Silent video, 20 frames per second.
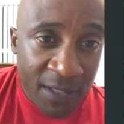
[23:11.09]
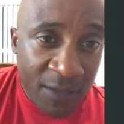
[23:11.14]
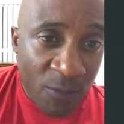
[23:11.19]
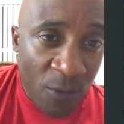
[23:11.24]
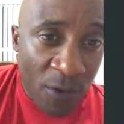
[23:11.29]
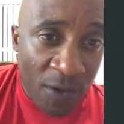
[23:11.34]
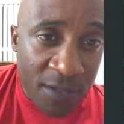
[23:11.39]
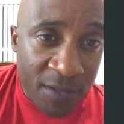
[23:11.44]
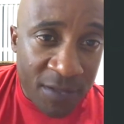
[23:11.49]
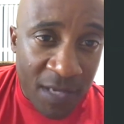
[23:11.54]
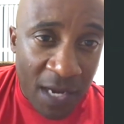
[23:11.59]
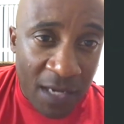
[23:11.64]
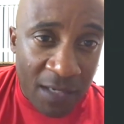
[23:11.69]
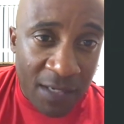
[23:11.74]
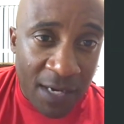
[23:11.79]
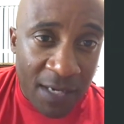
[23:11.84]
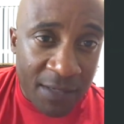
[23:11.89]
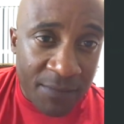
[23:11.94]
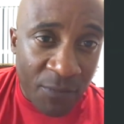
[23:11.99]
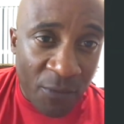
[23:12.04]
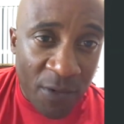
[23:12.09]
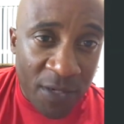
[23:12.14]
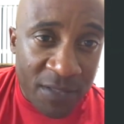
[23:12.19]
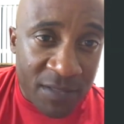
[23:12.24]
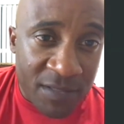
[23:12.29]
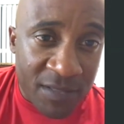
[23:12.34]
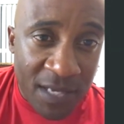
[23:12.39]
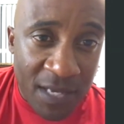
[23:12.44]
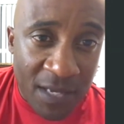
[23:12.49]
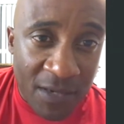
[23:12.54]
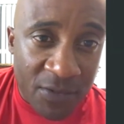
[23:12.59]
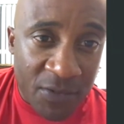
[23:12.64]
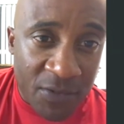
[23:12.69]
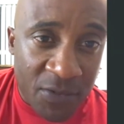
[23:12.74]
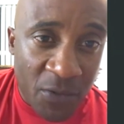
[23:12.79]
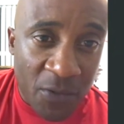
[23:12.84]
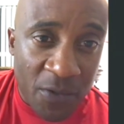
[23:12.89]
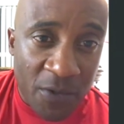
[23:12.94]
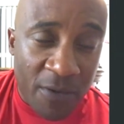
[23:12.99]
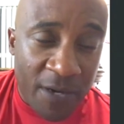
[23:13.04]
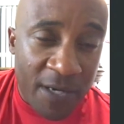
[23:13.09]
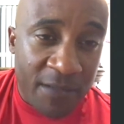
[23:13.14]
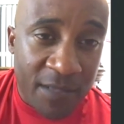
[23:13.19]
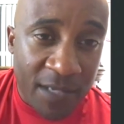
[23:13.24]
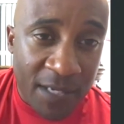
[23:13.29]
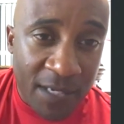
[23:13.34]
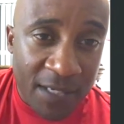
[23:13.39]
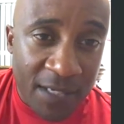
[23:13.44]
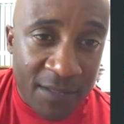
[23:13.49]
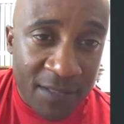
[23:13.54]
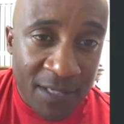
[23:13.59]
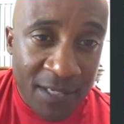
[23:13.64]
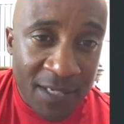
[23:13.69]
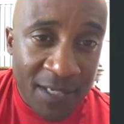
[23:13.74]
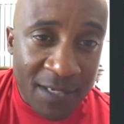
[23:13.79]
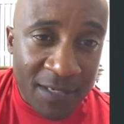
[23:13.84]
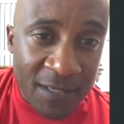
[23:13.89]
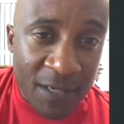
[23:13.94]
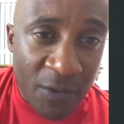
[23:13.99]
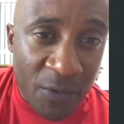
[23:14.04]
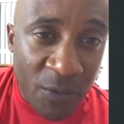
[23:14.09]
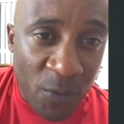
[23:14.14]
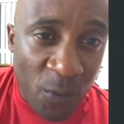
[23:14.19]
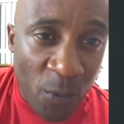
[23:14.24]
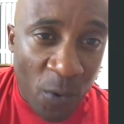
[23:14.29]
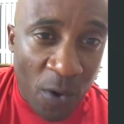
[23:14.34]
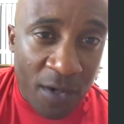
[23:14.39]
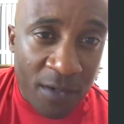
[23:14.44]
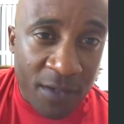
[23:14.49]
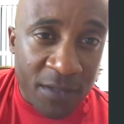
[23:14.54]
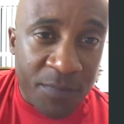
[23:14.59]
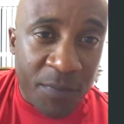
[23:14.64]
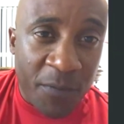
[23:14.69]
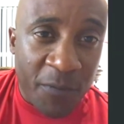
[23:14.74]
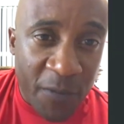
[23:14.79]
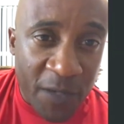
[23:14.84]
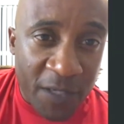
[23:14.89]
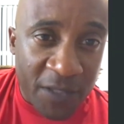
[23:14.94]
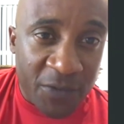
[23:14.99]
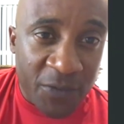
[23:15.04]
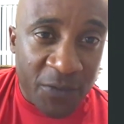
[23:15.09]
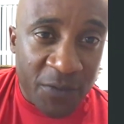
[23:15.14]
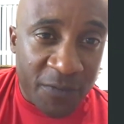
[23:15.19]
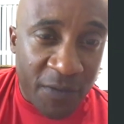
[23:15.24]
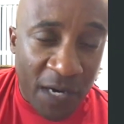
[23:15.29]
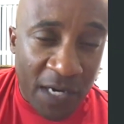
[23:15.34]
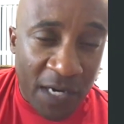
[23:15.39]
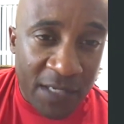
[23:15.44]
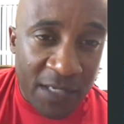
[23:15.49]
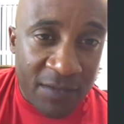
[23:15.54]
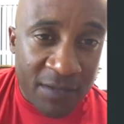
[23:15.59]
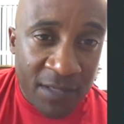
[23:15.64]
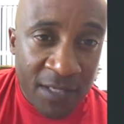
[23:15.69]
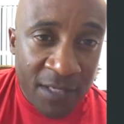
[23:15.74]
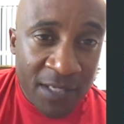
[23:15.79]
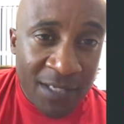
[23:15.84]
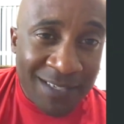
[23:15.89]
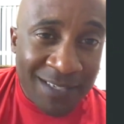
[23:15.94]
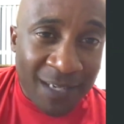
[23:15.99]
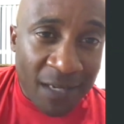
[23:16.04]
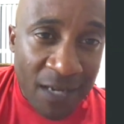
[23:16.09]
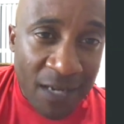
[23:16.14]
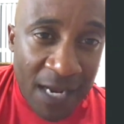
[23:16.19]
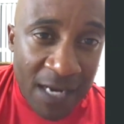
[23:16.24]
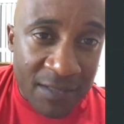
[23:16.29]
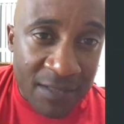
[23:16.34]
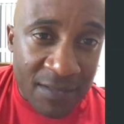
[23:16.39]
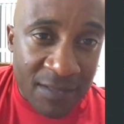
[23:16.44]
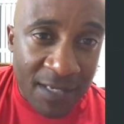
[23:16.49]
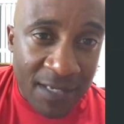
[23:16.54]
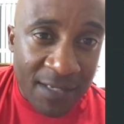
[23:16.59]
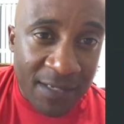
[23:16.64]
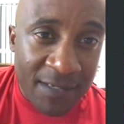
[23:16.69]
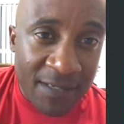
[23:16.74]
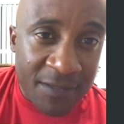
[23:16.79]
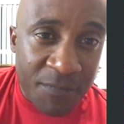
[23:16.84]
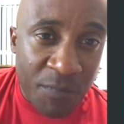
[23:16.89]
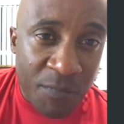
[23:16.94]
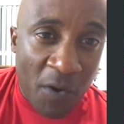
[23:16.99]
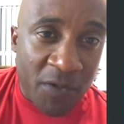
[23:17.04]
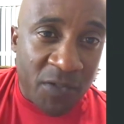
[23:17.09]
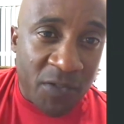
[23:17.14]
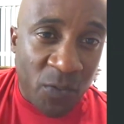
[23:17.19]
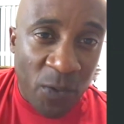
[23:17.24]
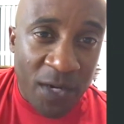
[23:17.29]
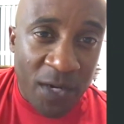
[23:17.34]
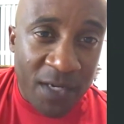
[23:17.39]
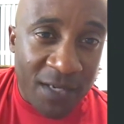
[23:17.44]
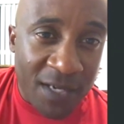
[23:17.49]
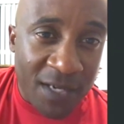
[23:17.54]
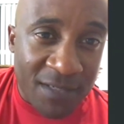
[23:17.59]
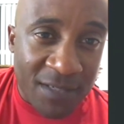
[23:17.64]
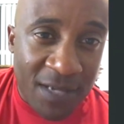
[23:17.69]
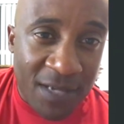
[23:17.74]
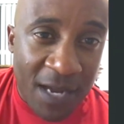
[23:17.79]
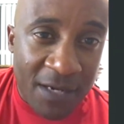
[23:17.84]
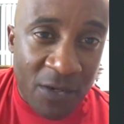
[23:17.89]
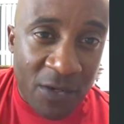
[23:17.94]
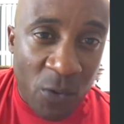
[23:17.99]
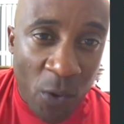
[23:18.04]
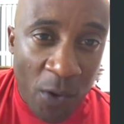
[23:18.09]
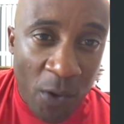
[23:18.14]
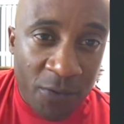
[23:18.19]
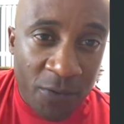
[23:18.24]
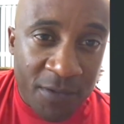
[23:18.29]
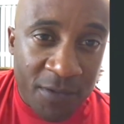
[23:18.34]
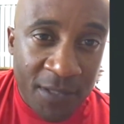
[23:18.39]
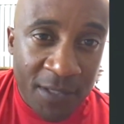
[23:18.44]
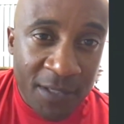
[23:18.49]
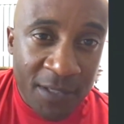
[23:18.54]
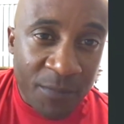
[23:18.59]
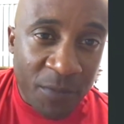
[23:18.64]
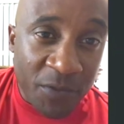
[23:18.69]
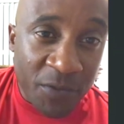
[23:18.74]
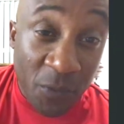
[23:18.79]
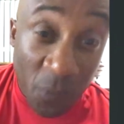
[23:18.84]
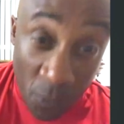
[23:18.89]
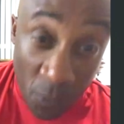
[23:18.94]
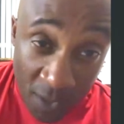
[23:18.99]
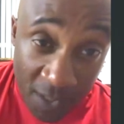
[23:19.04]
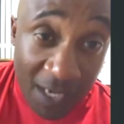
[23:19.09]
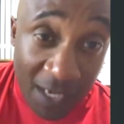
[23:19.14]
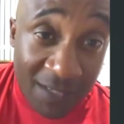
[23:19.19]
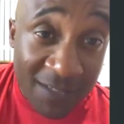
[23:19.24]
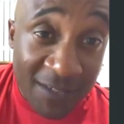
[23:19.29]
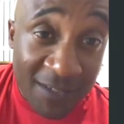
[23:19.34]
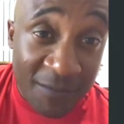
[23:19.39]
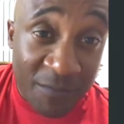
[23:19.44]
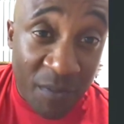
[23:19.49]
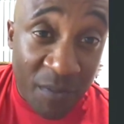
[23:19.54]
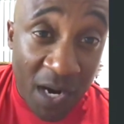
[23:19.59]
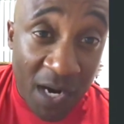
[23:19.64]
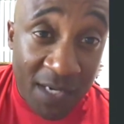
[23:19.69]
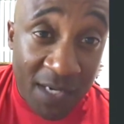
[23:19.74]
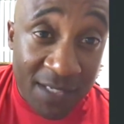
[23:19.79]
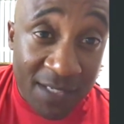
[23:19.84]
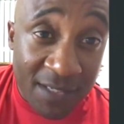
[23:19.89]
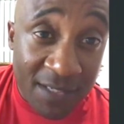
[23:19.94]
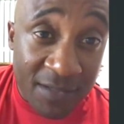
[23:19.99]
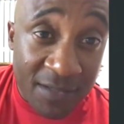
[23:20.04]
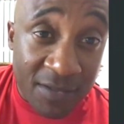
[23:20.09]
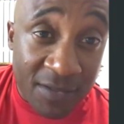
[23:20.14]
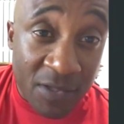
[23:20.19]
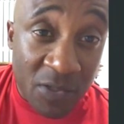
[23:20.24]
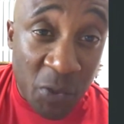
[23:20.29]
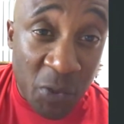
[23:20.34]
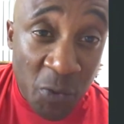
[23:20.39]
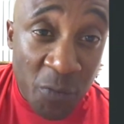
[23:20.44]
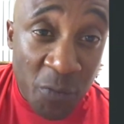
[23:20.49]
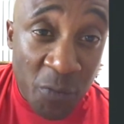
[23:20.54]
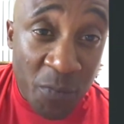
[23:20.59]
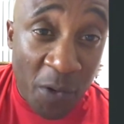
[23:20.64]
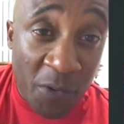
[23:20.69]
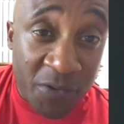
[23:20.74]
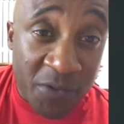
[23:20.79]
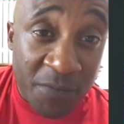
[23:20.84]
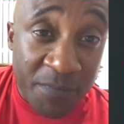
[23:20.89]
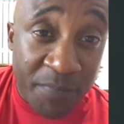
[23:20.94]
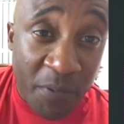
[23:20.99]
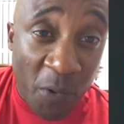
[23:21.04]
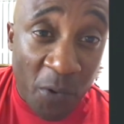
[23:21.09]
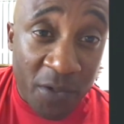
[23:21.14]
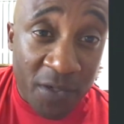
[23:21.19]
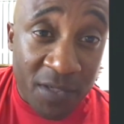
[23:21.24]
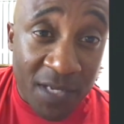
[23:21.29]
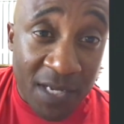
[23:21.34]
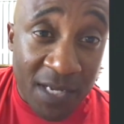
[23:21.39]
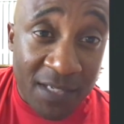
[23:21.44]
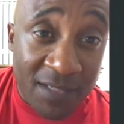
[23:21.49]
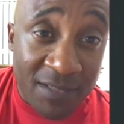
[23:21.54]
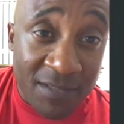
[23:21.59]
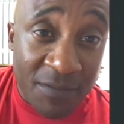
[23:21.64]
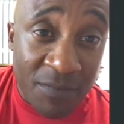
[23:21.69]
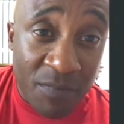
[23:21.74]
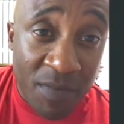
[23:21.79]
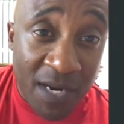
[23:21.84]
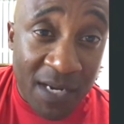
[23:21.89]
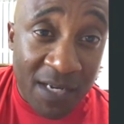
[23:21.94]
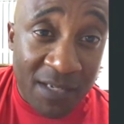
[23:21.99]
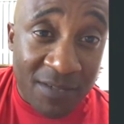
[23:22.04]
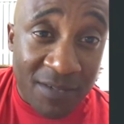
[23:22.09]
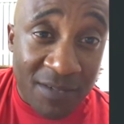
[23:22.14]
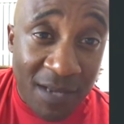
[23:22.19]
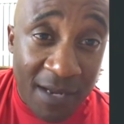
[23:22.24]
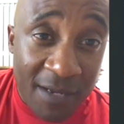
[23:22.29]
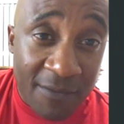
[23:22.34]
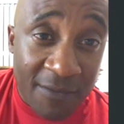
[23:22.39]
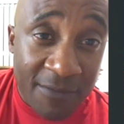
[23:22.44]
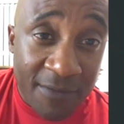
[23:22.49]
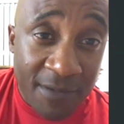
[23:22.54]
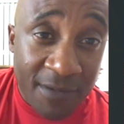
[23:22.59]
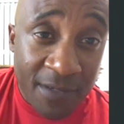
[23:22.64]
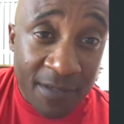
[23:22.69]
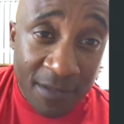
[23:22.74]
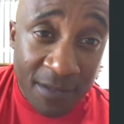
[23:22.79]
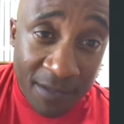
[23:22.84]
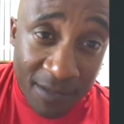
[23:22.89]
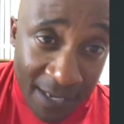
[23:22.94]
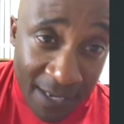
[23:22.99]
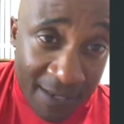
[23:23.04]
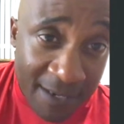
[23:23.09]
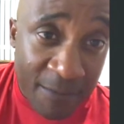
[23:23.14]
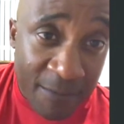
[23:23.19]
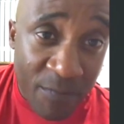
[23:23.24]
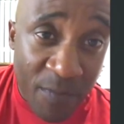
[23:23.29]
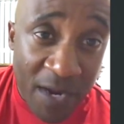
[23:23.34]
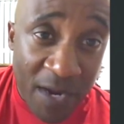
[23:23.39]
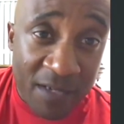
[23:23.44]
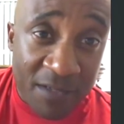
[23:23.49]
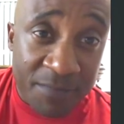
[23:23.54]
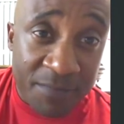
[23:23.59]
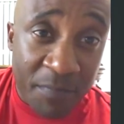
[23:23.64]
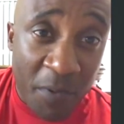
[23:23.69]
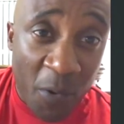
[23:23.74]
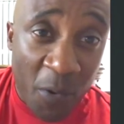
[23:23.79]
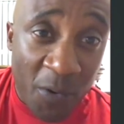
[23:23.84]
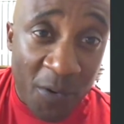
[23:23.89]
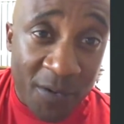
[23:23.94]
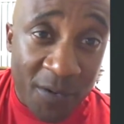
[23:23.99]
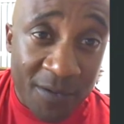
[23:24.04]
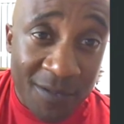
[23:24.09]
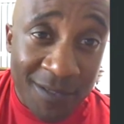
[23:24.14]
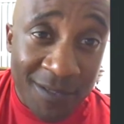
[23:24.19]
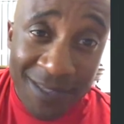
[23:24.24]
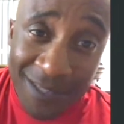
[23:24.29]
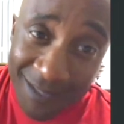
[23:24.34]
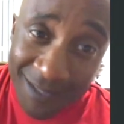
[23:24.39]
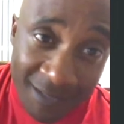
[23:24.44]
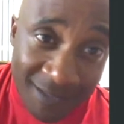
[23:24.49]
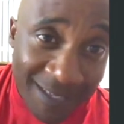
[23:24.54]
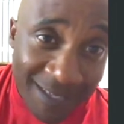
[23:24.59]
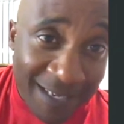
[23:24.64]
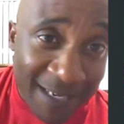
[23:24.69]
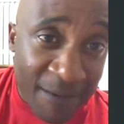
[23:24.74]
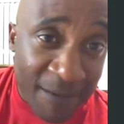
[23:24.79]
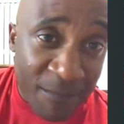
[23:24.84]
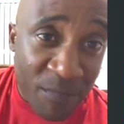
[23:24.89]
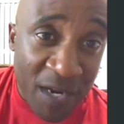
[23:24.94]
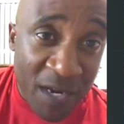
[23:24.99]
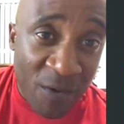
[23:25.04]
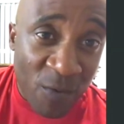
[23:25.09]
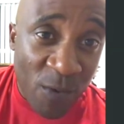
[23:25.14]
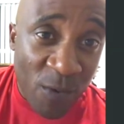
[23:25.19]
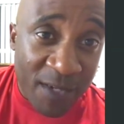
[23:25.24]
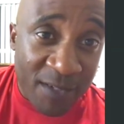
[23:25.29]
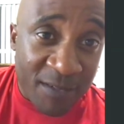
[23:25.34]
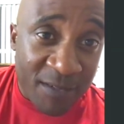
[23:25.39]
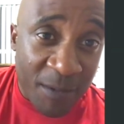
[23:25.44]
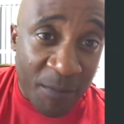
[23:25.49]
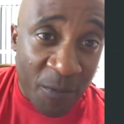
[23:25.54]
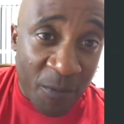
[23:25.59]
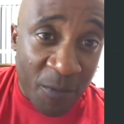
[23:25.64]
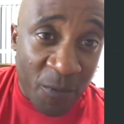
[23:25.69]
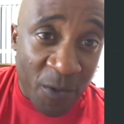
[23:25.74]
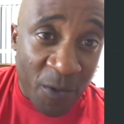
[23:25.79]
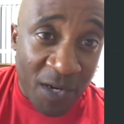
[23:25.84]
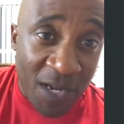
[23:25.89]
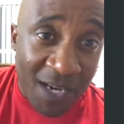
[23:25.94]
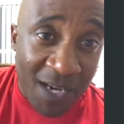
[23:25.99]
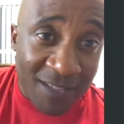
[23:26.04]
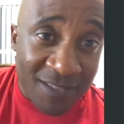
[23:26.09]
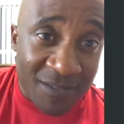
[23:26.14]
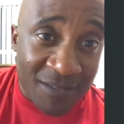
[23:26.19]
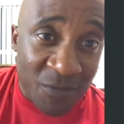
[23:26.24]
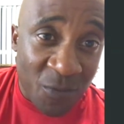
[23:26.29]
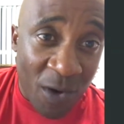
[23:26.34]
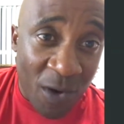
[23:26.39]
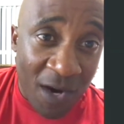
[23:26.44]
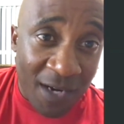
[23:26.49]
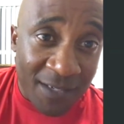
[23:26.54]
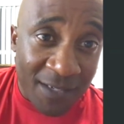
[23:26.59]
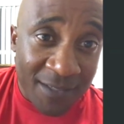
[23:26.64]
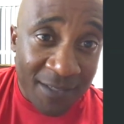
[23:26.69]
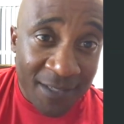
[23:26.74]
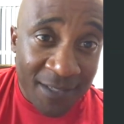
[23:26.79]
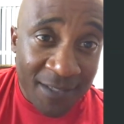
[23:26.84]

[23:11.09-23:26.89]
One is highlighting Marines and sailors doing great things, and the other one is professional advice. And the last thing is Mark Twain has a lot of quotes, but the one I live by is the 2 most important days in a man's life: the day that man's born, the day that man wakes up and realizes why.